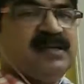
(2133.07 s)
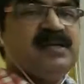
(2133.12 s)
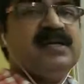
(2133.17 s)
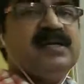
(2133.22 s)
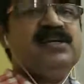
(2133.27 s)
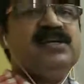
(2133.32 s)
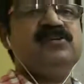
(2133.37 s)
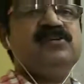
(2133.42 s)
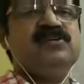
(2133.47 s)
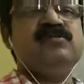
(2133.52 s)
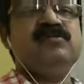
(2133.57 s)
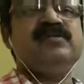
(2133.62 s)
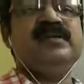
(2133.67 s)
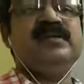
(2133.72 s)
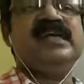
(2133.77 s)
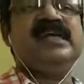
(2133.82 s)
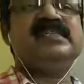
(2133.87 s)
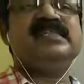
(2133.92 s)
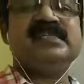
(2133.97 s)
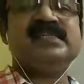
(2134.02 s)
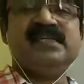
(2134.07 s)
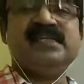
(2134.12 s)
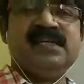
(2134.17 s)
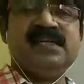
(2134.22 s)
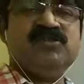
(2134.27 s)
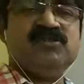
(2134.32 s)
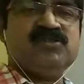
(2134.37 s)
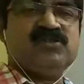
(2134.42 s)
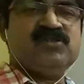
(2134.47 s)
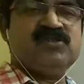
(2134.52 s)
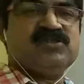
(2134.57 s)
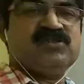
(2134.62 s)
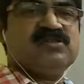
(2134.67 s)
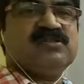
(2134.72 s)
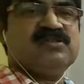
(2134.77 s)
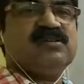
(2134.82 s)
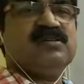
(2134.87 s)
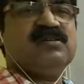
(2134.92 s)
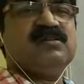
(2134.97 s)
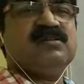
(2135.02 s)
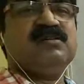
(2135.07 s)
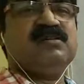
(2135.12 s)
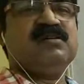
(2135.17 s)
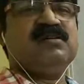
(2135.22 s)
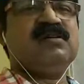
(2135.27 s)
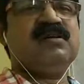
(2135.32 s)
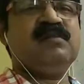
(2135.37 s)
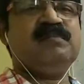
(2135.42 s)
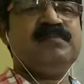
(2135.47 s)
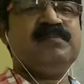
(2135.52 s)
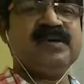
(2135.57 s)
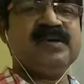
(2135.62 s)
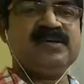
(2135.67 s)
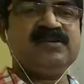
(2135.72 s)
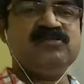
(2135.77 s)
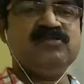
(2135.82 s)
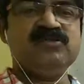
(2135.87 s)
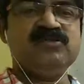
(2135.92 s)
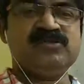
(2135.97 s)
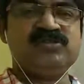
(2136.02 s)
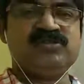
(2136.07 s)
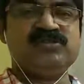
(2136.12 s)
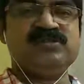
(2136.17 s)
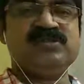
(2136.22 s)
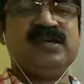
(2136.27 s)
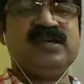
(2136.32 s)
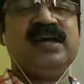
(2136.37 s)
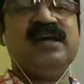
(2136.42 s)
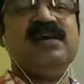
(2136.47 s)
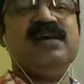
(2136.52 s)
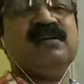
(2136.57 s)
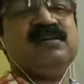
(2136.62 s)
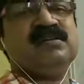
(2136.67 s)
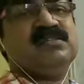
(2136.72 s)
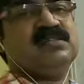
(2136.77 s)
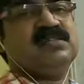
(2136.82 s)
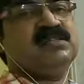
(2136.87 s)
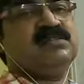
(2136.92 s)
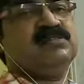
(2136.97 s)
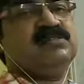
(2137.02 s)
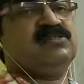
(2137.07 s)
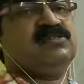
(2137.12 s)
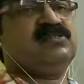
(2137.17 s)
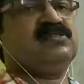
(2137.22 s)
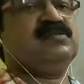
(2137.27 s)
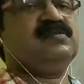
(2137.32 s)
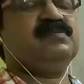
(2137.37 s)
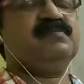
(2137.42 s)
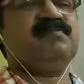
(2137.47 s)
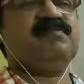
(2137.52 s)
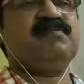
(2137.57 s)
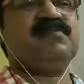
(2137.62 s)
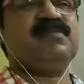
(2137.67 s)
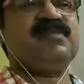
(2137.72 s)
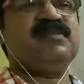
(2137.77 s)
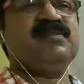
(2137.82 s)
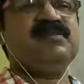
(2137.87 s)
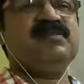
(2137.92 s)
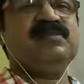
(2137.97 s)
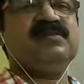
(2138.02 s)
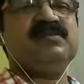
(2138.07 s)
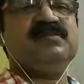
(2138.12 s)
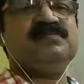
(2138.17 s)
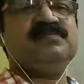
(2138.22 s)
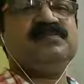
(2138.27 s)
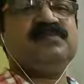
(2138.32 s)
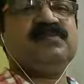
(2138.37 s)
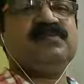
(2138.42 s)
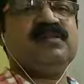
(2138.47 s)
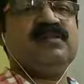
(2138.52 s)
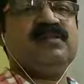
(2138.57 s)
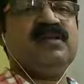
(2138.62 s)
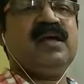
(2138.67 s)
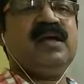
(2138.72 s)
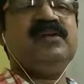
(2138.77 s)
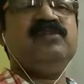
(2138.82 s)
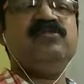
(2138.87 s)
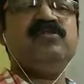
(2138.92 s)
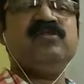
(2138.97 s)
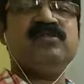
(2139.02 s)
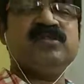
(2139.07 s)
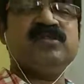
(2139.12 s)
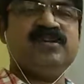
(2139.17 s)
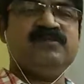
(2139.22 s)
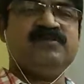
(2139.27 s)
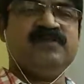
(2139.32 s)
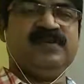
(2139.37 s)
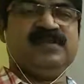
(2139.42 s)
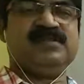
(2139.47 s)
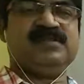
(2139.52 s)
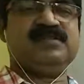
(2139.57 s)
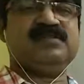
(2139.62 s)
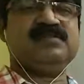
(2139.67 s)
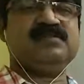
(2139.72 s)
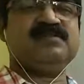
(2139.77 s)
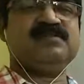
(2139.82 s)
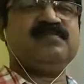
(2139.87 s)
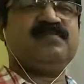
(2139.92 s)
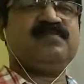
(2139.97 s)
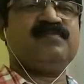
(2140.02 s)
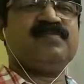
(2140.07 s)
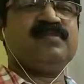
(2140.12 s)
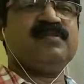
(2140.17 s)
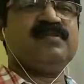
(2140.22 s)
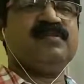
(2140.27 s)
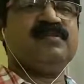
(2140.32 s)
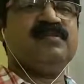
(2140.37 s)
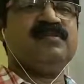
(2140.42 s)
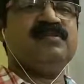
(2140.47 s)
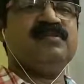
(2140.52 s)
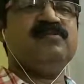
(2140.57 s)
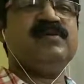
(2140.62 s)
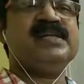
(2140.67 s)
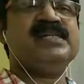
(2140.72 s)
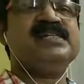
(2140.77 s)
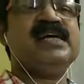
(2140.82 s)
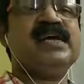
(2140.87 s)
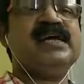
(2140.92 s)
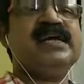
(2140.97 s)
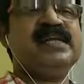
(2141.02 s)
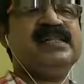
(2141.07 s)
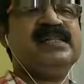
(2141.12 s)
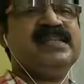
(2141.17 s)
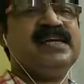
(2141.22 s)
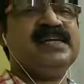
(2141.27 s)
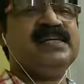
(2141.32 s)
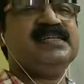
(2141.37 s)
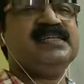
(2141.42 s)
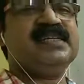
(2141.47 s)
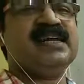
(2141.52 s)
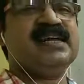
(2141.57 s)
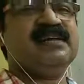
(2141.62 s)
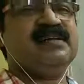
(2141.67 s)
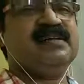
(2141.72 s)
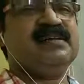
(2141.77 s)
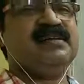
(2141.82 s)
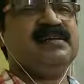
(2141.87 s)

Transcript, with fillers: into necessary goods, comfort goods, and luxury goods. And you know the difference. When certain things are